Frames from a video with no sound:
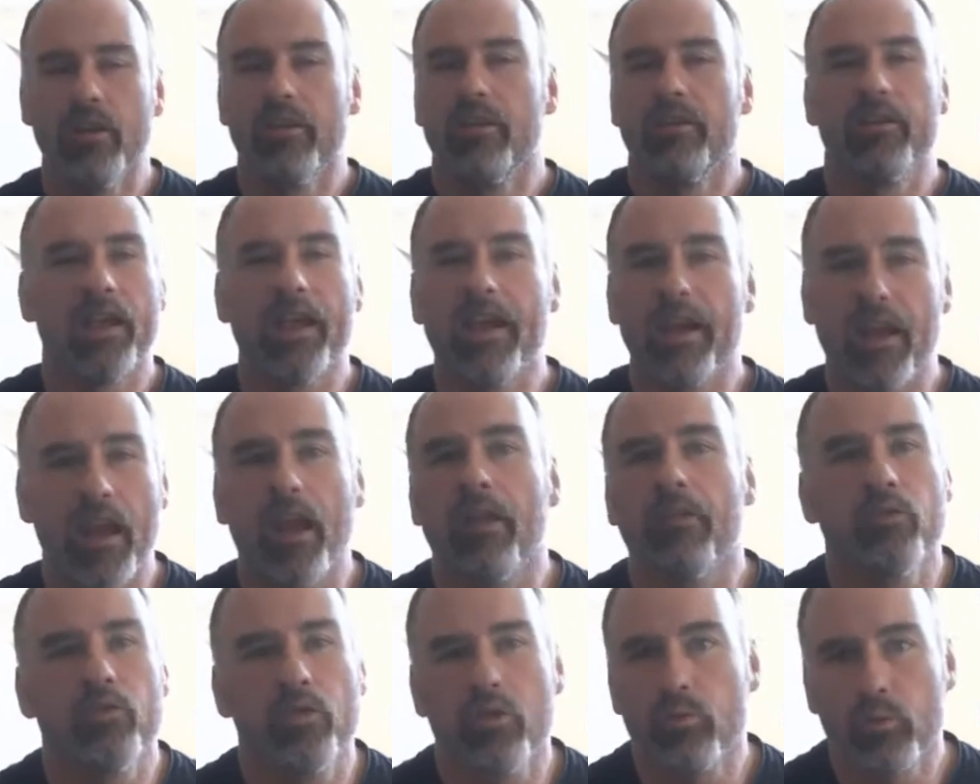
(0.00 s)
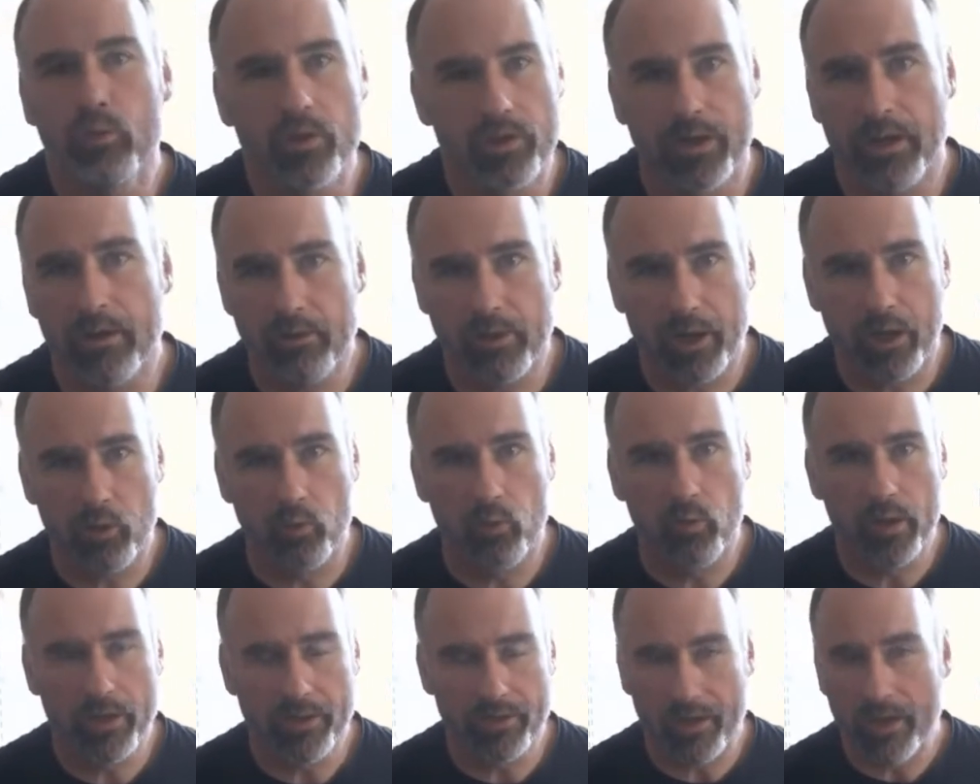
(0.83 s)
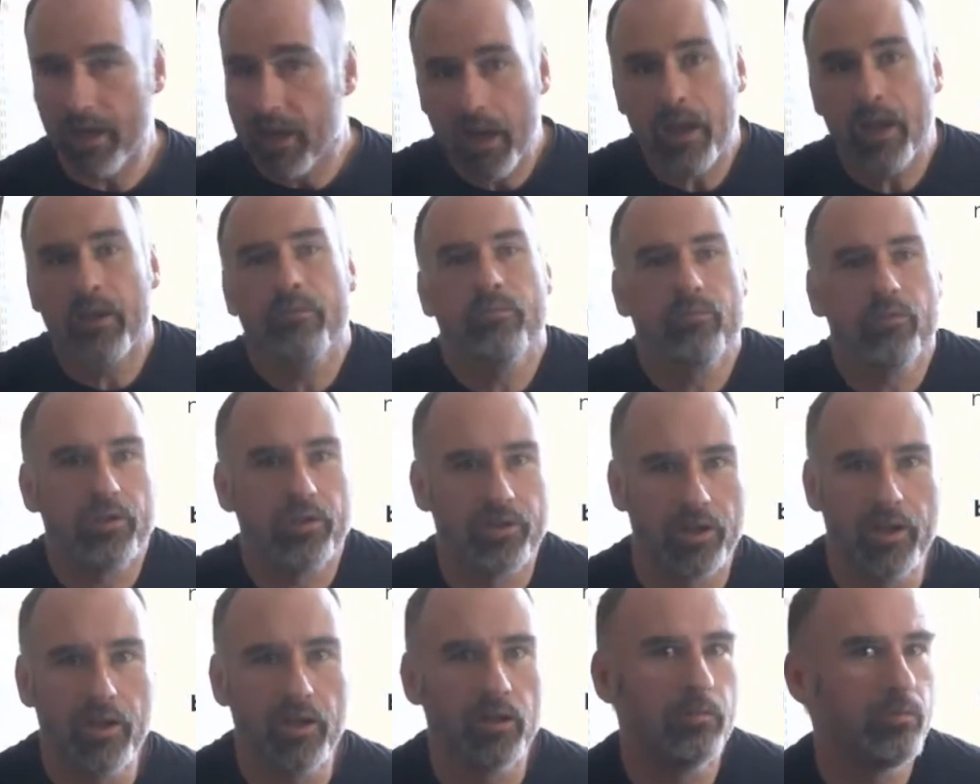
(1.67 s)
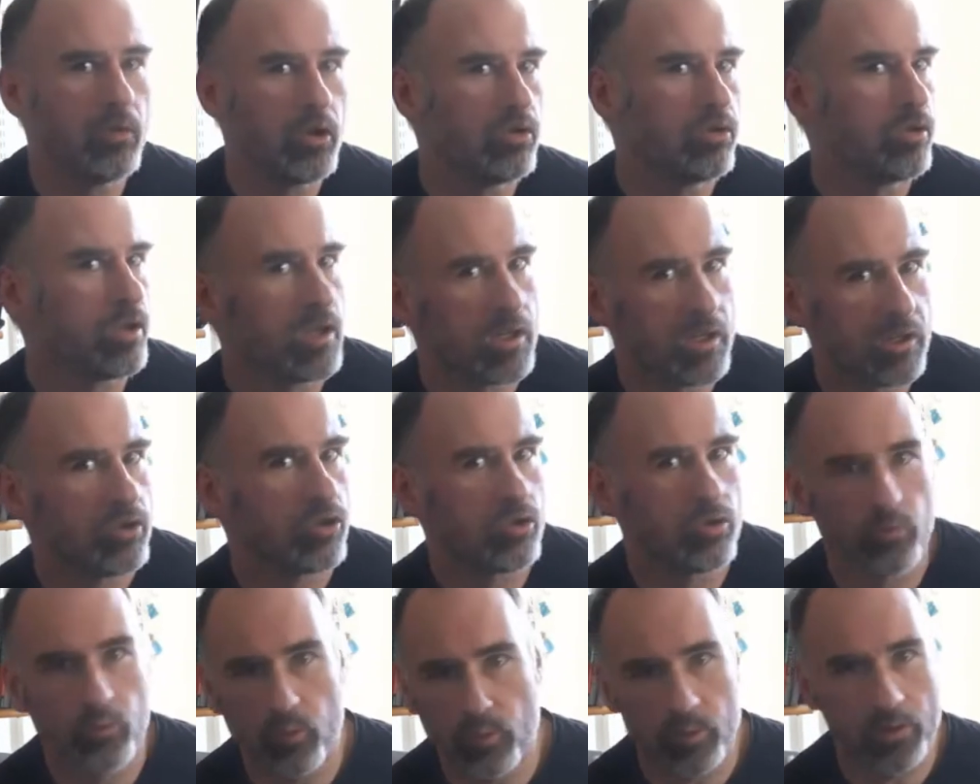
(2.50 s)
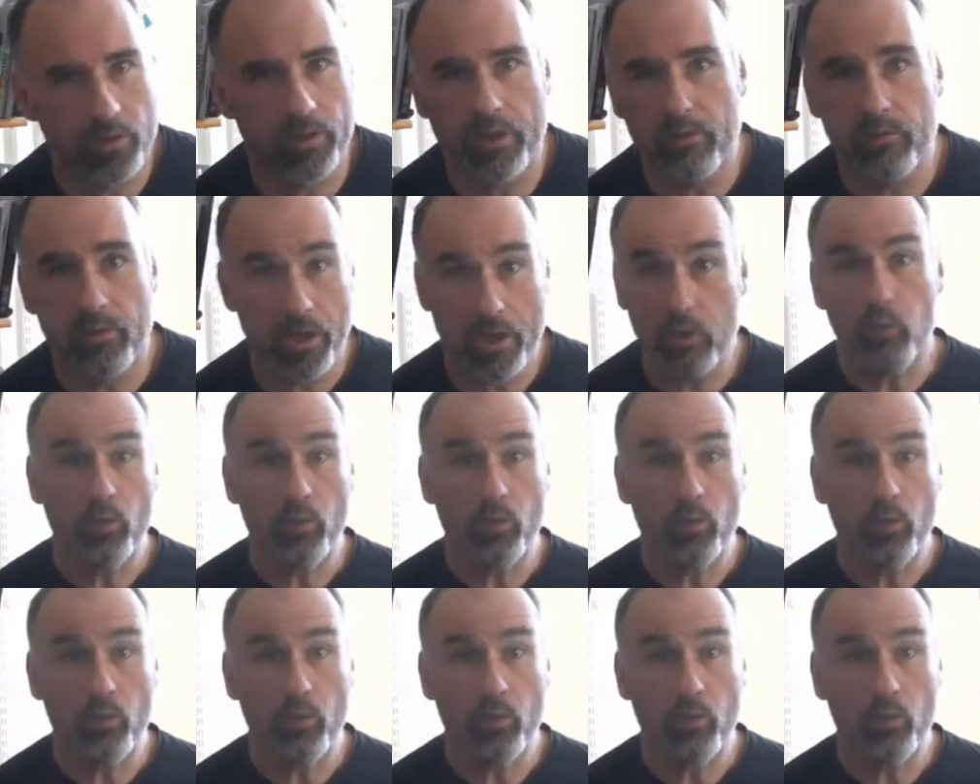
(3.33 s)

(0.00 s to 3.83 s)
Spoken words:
then everything would sound like a whistle. Every single musical instrument would sound like a